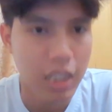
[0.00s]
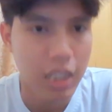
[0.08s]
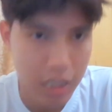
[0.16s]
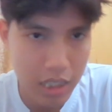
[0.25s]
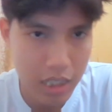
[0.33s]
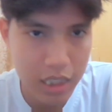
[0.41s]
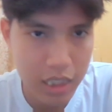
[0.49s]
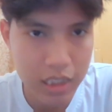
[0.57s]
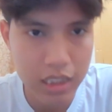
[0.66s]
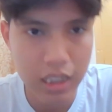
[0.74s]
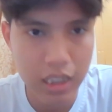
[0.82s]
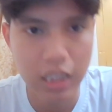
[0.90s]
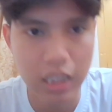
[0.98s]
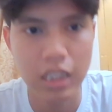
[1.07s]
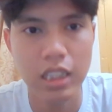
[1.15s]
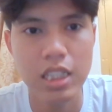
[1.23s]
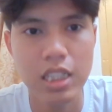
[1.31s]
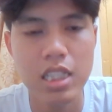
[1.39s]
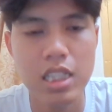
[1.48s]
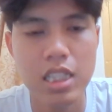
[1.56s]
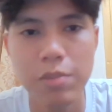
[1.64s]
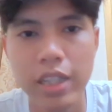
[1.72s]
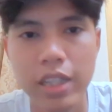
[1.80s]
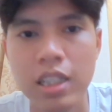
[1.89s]
in the hadith it is
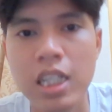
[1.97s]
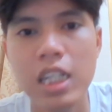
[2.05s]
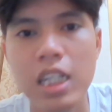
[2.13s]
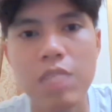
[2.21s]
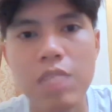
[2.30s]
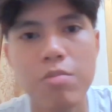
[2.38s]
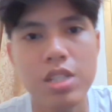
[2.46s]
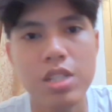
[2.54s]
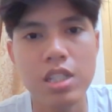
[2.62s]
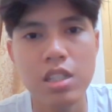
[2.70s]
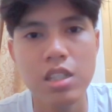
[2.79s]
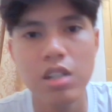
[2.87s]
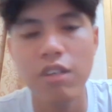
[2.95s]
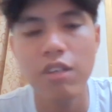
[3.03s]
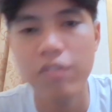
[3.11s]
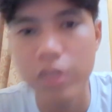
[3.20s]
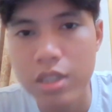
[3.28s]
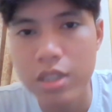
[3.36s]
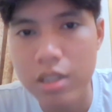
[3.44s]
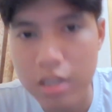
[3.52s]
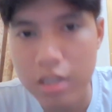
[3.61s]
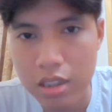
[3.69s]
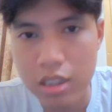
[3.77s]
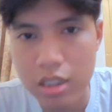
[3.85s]
explained the messenger of God
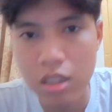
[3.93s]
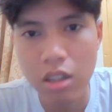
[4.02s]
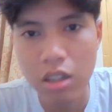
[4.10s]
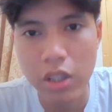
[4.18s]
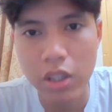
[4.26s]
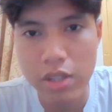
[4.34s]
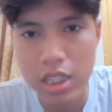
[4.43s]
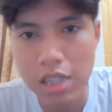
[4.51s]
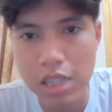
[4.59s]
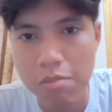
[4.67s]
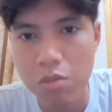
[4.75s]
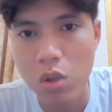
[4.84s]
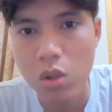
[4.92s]
sallallahu alaihi wasallam